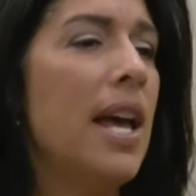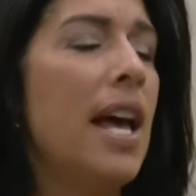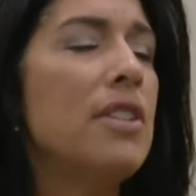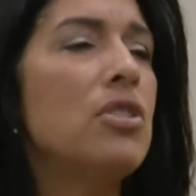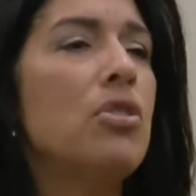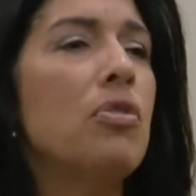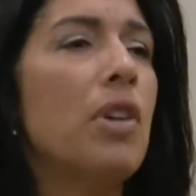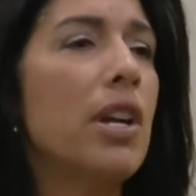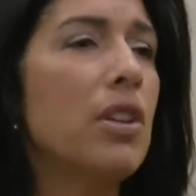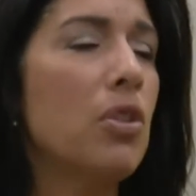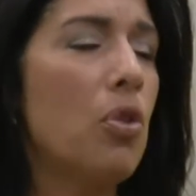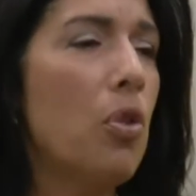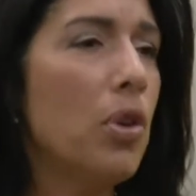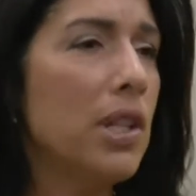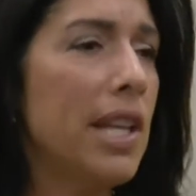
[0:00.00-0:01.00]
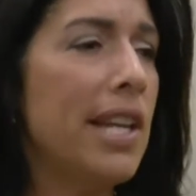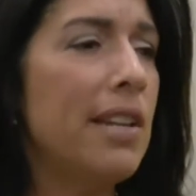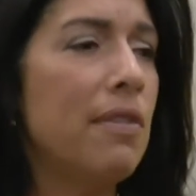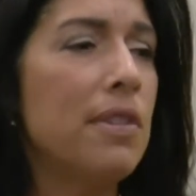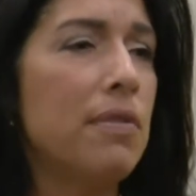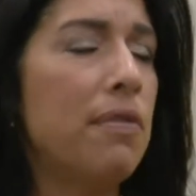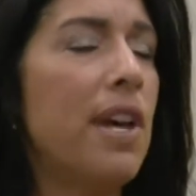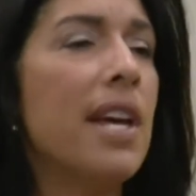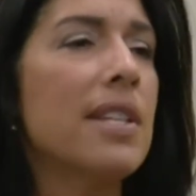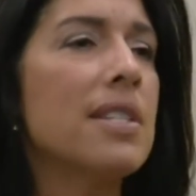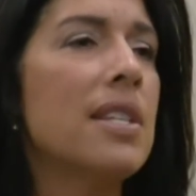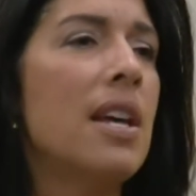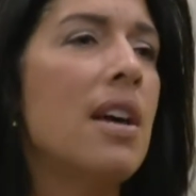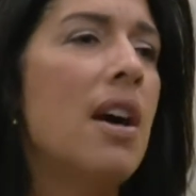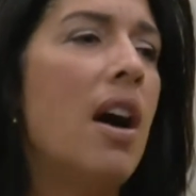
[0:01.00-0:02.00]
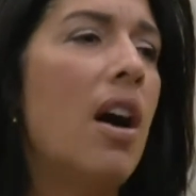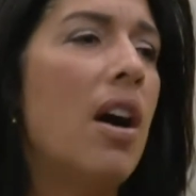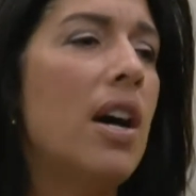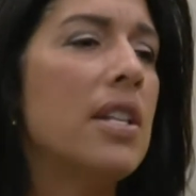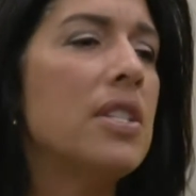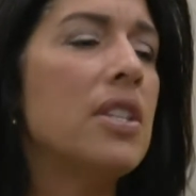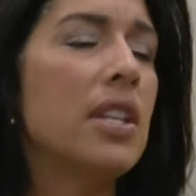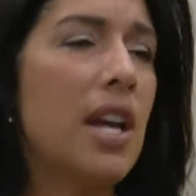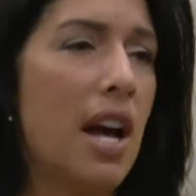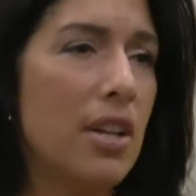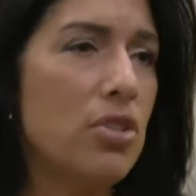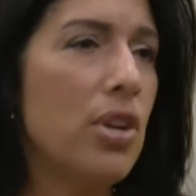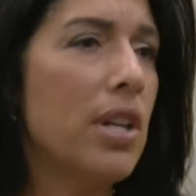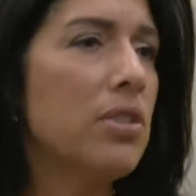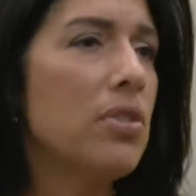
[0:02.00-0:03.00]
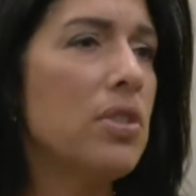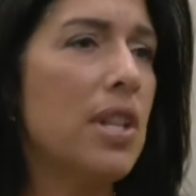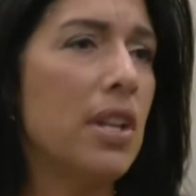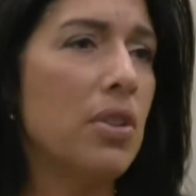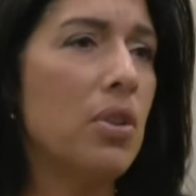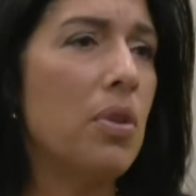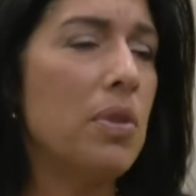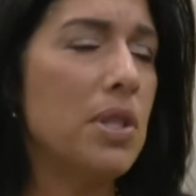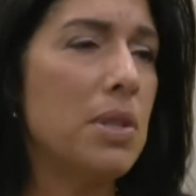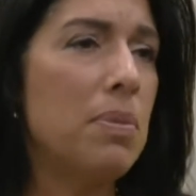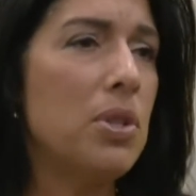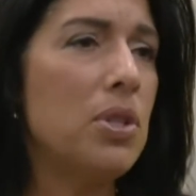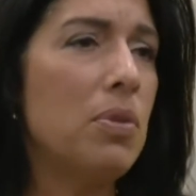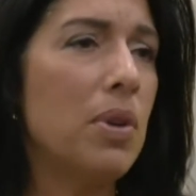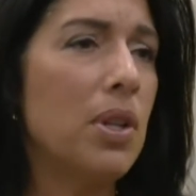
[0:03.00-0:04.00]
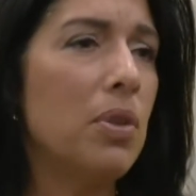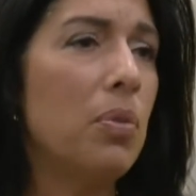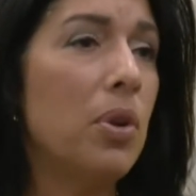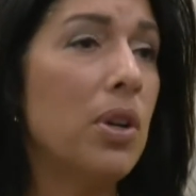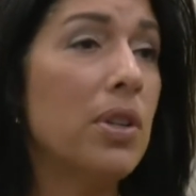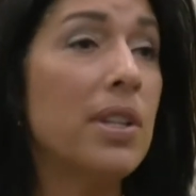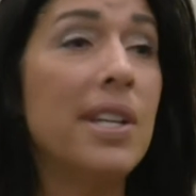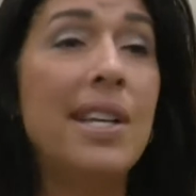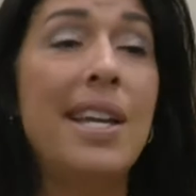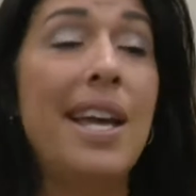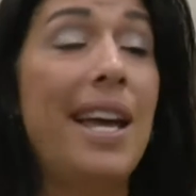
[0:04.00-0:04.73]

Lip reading: has a direct correlative effect on the contractors that are going to be doing the work,